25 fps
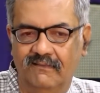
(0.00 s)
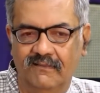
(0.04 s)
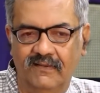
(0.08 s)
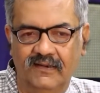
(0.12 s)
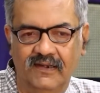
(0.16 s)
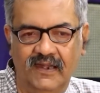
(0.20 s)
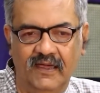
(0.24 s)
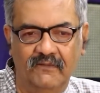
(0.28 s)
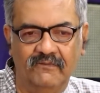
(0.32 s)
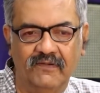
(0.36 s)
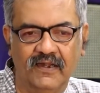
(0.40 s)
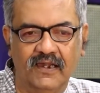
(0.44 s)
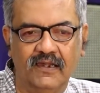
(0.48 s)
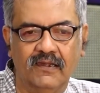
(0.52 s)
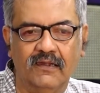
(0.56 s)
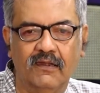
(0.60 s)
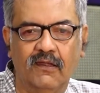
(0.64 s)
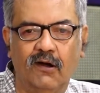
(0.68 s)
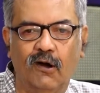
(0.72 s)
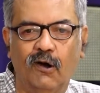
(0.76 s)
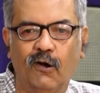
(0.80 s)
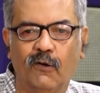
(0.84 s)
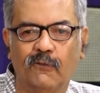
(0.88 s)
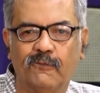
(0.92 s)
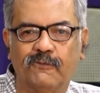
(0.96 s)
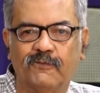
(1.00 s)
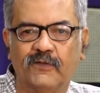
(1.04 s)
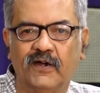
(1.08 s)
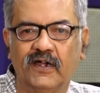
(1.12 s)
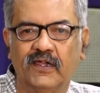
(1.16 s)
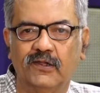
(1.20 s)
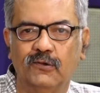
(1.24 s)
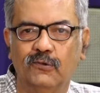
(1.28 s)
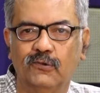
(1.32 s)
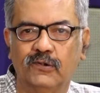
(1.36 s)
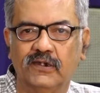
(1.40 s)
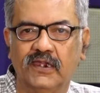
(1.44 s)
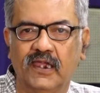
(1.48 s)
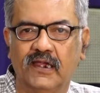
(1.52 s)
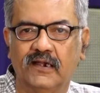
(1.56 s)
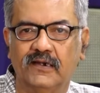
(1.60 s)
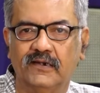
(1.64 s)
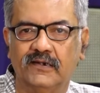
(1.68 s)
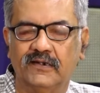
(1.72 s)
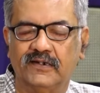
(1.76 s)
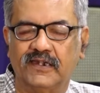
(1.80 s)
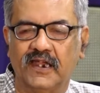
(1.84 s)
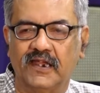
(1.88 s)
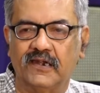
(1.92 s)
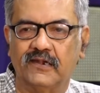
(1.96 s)
level of a
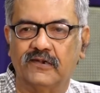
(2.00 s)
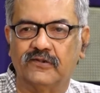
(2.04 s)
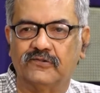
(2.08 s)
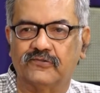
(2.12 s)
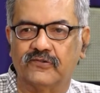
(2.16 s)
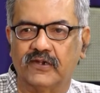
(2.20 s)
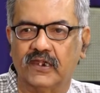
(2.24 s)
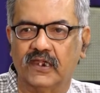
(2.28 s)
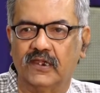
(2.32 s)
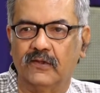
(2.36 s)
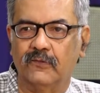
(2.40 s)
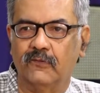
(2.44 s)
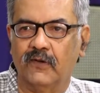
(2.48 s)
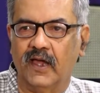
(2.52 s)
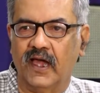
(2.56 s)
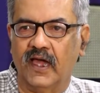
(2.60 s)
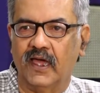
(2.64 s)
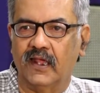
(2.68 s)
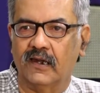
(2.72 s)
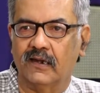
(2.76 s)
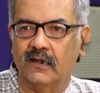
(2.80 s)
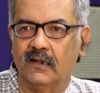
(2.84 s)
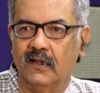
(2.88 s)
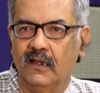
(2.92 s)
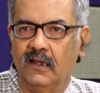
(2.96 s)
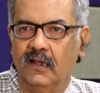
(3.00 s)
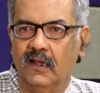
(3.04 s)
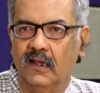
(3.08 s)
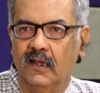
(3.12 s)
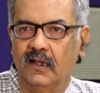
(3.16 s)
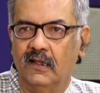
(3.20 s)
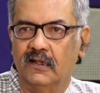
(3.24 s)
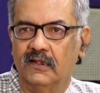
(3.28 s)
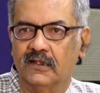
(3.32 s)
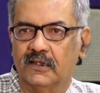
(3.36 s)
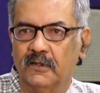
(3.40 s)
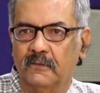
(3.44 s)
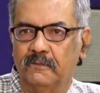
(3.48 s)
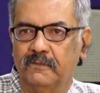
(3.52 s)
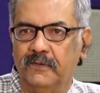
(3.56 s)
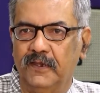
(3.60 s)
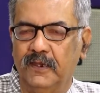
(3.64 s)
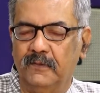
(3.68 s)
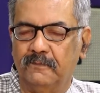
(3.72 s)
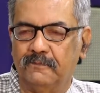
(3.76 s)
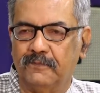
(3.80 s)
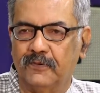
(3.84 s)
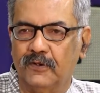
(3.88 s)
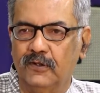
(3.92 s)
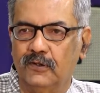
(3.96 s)
union territory where the
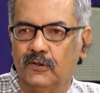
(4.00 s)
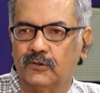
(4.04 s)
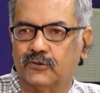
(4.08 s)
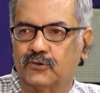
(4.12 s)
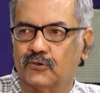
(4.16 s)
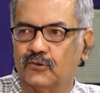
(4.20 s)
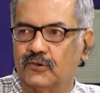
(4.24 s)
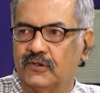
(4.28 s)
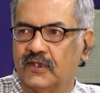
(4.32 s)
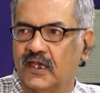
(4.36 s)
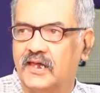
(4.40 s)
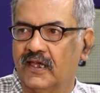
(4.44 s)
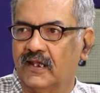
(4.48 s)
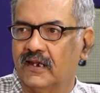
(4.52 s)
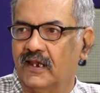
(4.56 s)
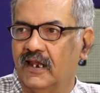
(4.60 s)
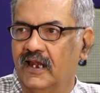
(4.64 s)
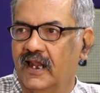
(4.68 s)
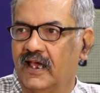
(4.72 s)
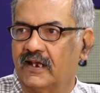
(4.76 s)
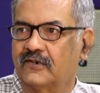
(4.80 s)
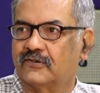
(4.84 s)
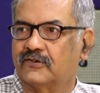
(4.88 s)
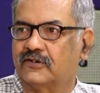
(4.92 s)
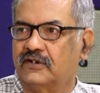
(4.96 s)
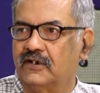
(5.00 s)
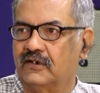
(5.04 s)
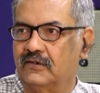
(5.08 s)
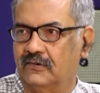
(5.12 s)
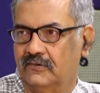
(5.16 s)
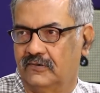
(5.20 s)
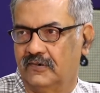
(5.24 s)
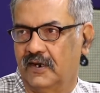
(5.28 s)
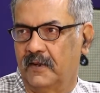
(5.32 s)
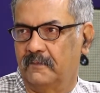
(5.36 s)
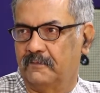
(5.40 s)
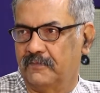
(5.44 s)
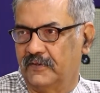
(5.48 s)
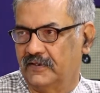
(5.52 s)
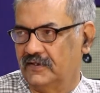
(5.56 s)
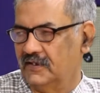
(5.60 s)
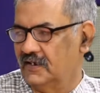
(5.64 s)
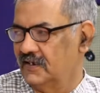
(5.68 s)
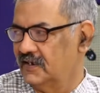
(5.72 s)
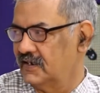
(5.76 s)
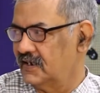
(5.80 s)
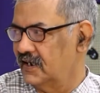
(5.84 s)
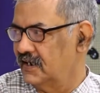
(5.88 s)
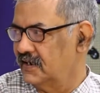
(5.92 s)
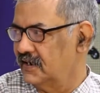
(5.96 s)
people through their elected
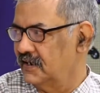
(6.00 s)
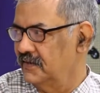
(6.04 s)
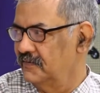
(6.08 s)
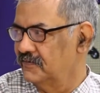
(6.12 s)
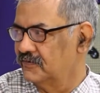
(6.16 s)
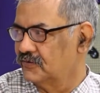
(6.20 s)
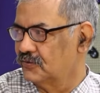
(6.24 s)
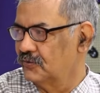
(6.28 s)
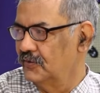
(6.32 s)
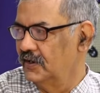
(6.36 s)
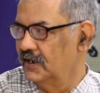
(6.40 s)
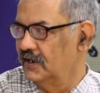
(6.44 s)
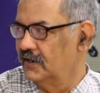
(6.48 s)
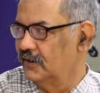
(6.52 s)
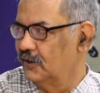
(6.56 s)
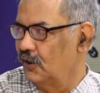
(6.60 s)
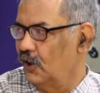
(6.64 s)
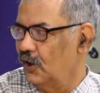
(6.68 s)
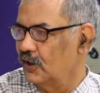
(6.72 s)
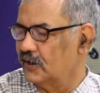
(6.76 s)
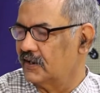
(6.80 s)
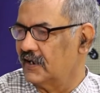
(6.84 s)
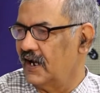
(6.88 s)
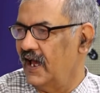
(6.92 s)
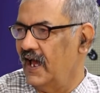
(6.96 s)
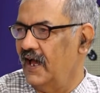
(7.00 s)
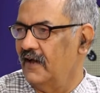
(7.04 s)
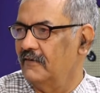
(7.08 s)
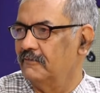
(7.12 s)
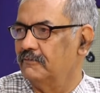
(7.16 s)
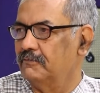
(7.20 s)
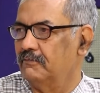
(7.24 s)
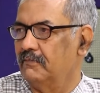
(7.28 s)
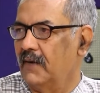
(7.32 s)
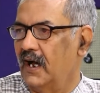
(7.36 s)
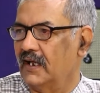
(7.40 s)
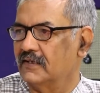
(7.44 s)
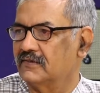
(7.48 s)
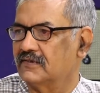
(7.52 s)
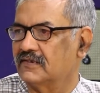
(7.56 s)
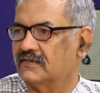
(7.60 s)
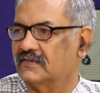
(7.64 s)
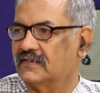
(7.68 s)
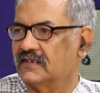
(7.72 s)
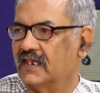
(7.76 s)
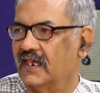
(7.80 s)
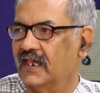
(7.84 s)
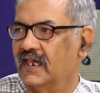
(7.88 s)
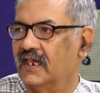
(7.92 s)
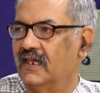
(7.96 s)
representatives will not have much
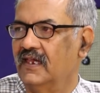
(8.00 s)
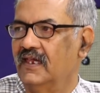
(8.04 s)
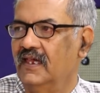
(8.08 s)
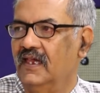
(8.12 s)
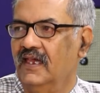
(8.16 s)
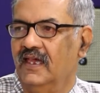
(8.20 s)
say